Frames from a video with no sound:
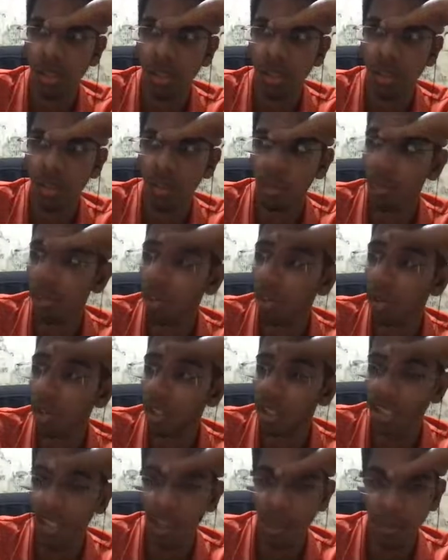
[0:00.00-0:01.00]
What is
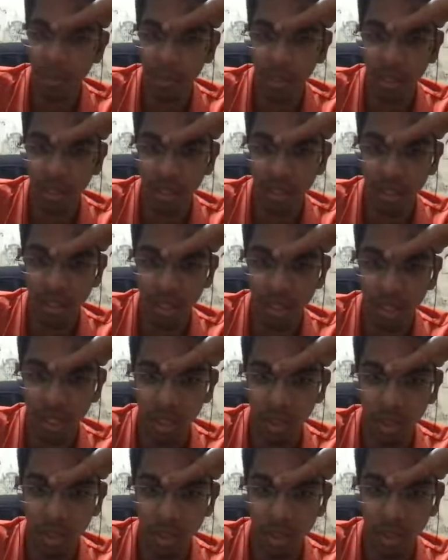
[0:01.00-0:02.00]
happening? I
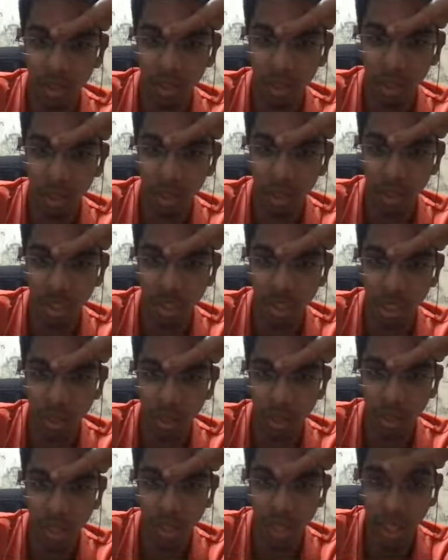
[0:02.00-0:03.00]
don't even know how to describe
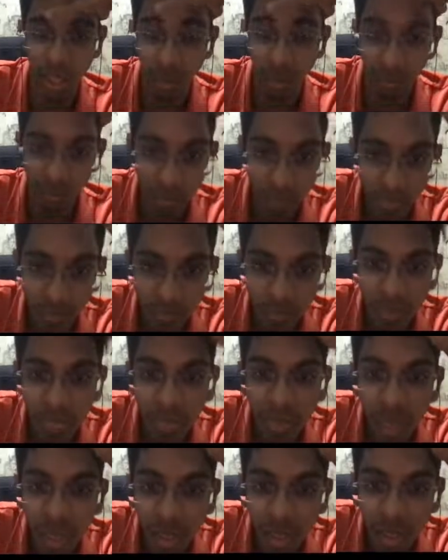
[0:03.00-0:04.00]
this game.
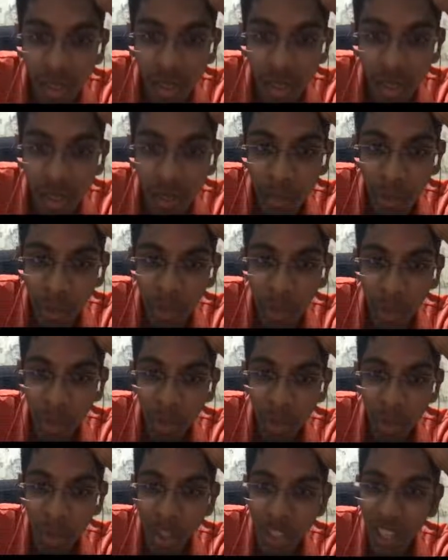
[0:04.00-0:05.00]
Maybe I need
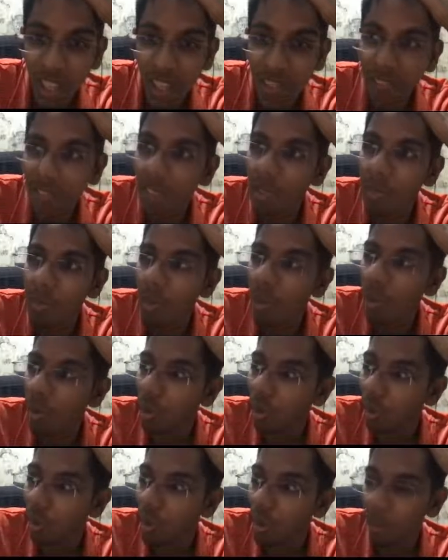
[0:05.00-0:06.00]
to sacrifice my
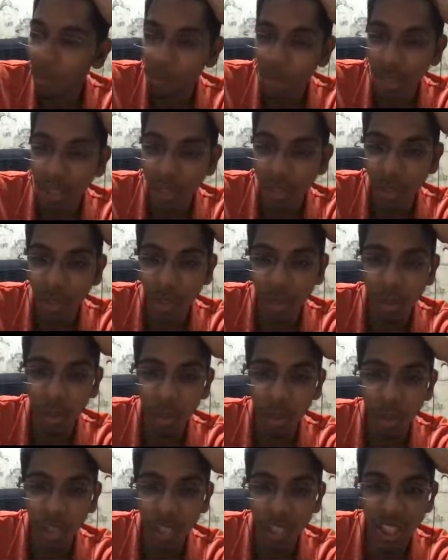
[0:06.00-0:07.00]
rook or piece for the
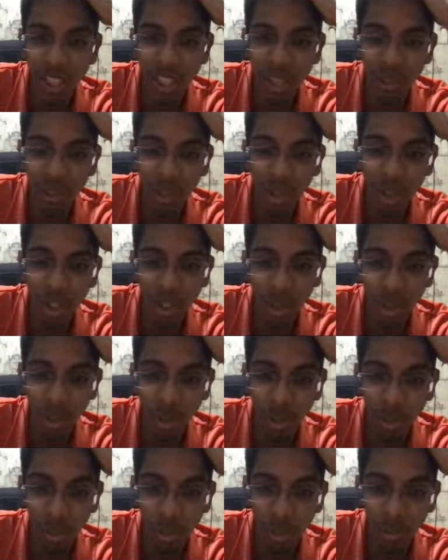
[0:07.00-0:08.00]
pawn. The a6 pawn has gone
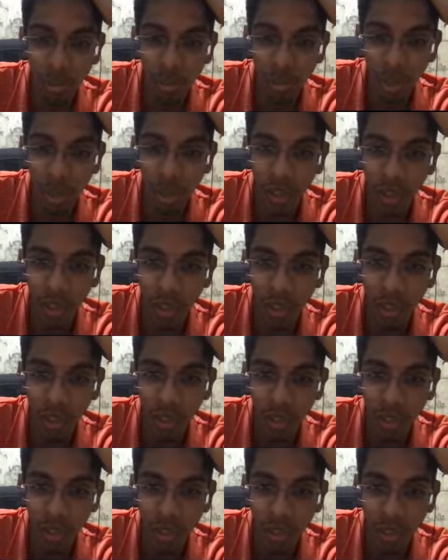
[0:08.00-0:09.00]
too far.
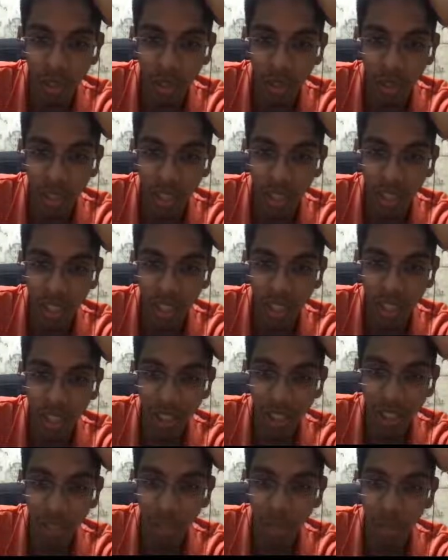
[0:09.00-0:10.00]
Take
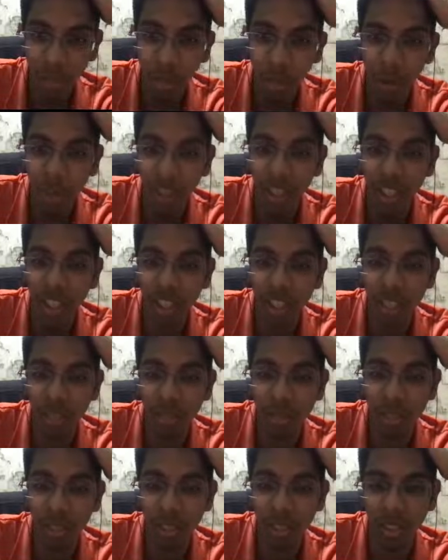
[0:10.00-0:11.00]
here. Oh, pawn takes.
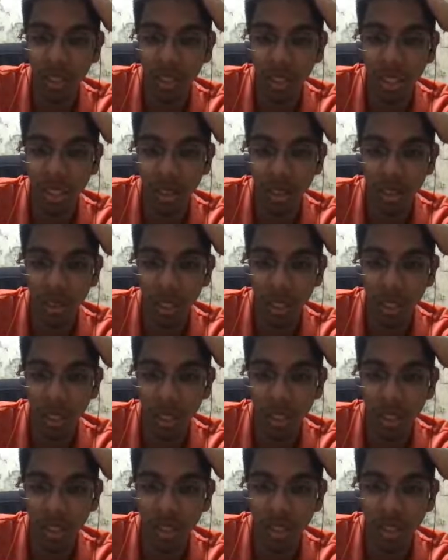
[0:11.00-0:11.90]
He's just winning.